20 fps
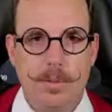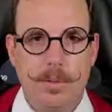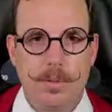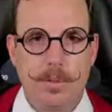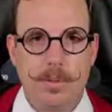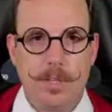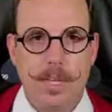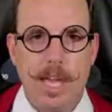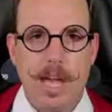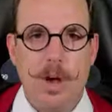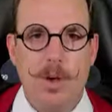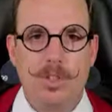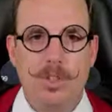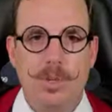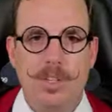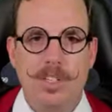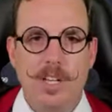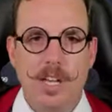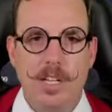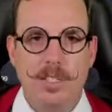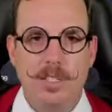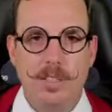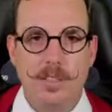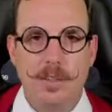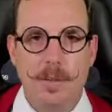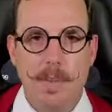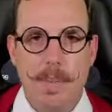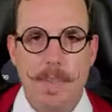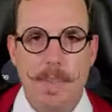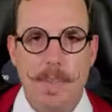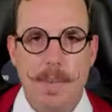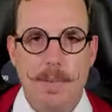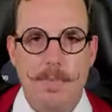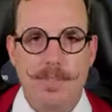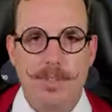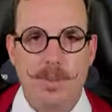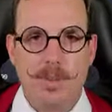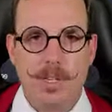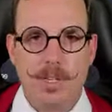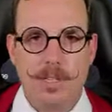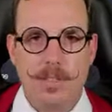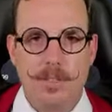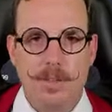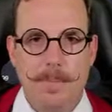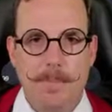Yeah, so it does. So it does.